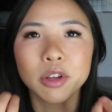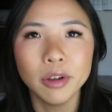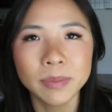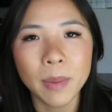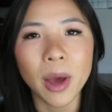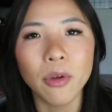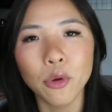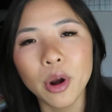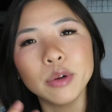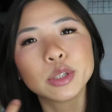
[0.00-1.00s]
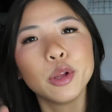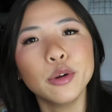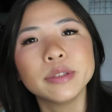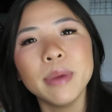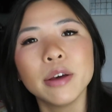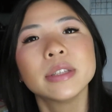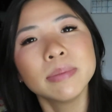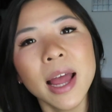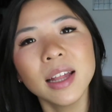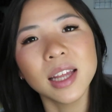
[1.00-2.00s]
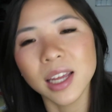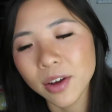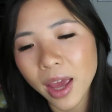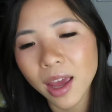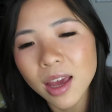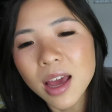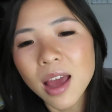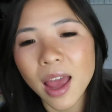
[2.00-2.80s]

closing my mouth or I was closed mouth smiling, okay?